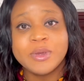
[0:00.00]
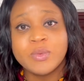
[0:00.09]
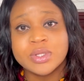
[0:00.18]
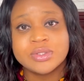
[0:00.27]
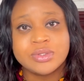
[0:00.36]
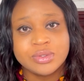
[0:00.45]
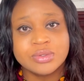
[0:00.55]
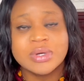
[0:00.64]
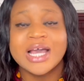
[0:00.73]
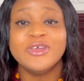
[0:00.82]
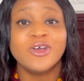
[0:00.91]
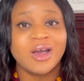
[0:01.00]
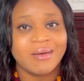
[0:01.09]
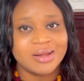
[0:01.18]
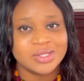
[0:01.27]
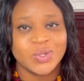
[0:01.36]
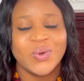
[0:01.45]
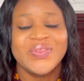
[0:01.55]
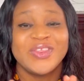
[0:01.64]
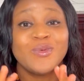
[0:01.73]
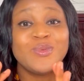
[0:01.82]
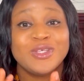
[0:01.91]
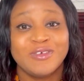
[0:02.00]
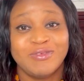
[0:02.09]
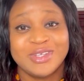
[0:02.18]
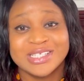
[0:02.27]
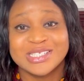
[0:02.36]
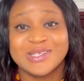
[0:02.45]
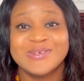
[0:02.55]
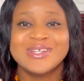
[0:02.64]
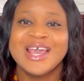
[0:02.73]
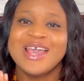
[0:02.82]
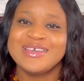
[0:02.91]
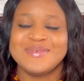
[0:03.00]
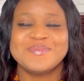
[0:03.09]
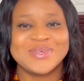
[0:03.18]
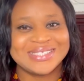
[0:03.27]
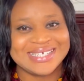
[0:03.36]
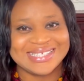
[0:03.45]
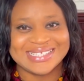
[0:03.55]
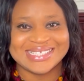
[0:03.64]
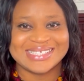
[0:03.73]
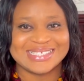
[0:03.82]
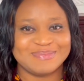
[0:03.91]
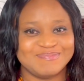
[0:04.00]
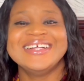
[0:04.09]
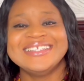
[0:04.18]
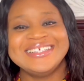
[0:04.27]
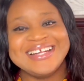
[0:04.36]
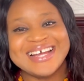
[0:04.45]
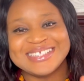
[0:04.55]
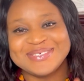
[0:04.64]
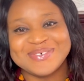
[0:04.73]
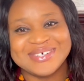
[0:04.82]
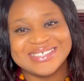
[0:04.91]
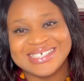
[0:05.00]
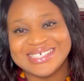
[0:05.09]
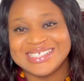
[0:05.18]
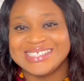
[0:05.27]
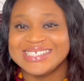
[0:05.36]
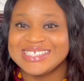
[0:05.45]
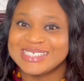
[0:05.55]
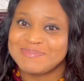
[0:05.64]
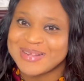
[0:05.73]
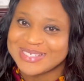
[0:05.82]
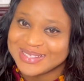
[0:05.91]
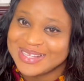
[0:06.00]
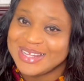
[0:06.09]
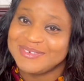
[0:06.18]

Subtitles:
with you and your guarantor, they will give you this loan in most cases. The next one is, this is particularly